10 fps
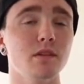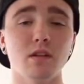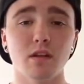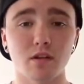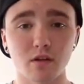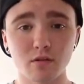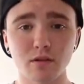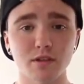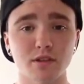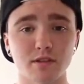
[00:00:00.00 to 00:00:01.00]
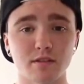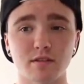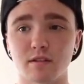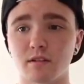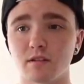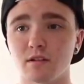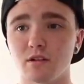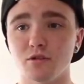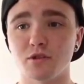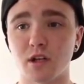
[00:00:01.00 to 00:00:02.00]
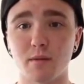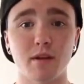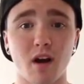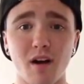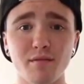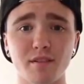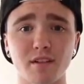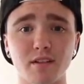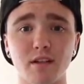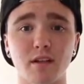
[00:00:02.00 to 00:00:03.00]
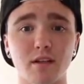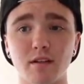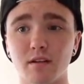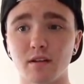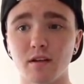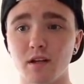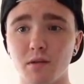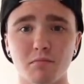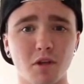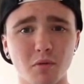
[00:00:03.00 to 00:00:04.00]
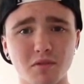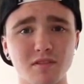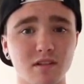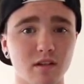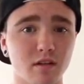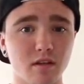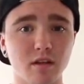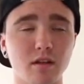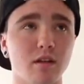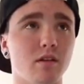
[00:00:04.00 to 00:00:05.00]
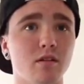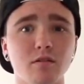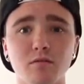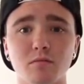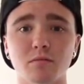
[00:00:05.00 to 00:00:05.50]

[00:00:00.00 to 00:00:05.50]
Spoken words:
You know, it's just, you just gotta be confident, and no one's gonna think, you know,